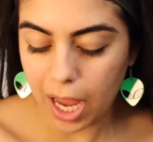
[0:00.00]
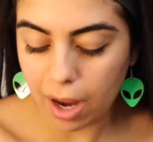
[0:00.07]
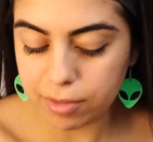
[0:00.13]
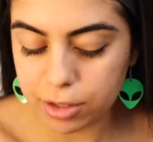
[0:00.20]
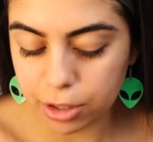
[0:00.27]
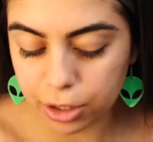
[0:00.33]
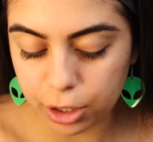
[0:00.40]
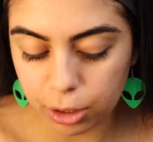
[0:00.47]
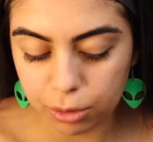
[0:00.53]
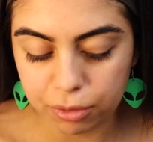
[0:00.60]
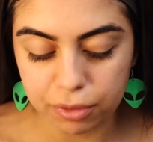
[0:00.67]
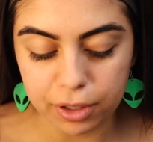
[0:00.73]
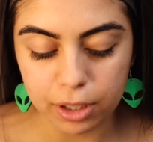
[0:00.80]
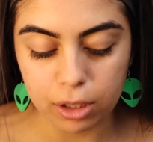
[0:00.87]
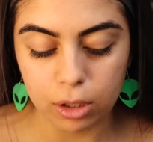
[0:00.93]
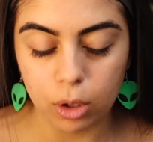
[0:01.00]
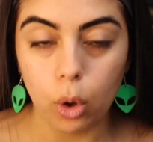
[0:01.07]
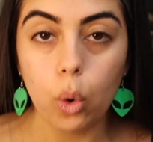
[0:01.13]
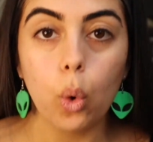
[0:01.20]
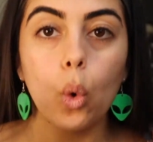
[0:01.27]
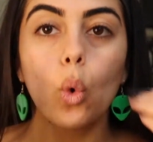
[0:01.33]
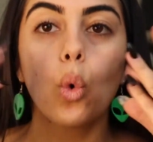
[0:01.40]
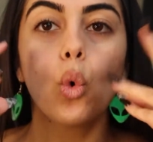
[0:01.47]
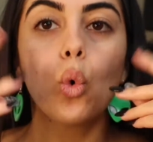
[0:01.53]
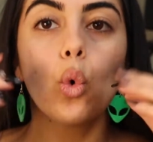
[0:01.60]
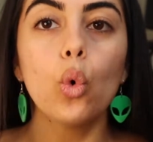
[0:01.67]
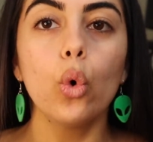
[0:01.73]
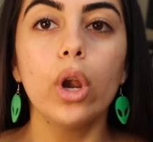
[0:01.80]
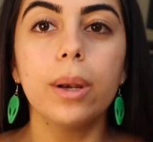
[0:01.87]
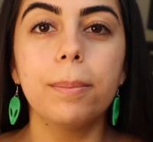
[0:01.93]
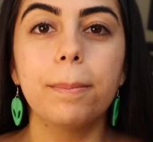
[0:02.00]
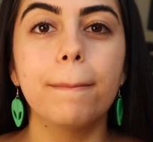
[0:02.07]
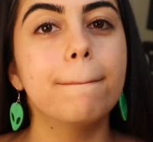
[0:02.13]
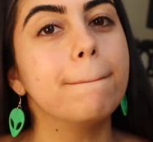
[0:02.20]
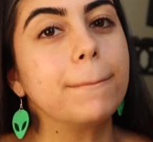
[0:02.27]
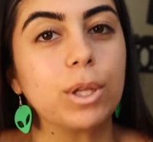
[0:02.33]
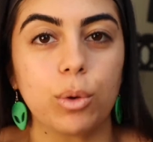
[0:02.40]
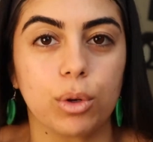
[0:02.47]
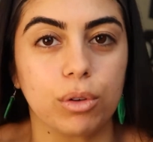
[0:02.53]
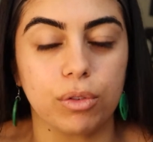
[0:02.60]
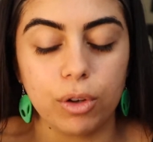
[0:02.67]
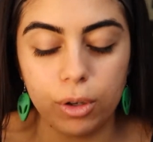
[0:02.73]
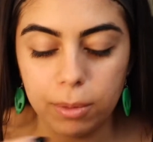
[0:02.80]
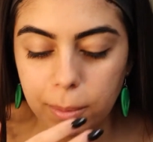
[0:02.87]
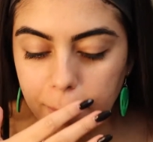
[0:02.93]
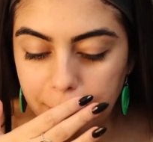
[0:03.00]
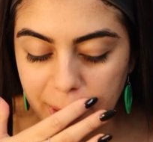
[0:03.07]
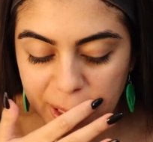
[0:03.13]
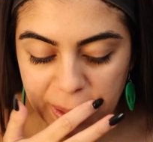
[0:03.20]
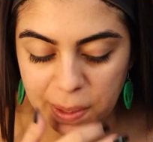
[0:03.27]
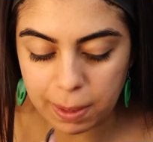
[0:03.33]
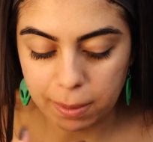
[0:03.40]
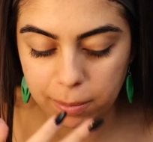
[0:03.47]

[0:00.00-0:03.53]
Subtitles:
after you feel beautiful and